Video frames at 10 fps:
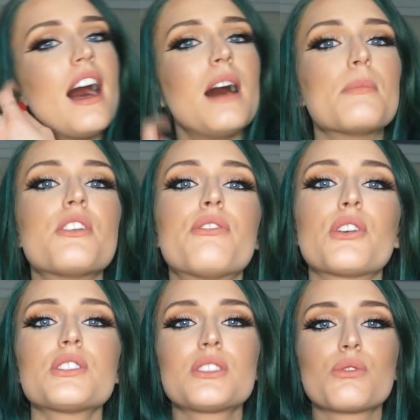
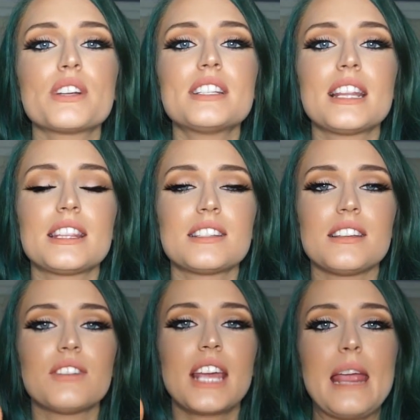The reason that this
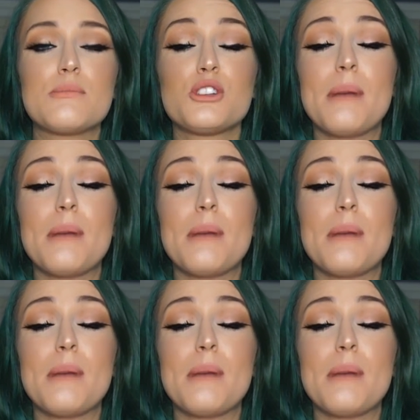even came to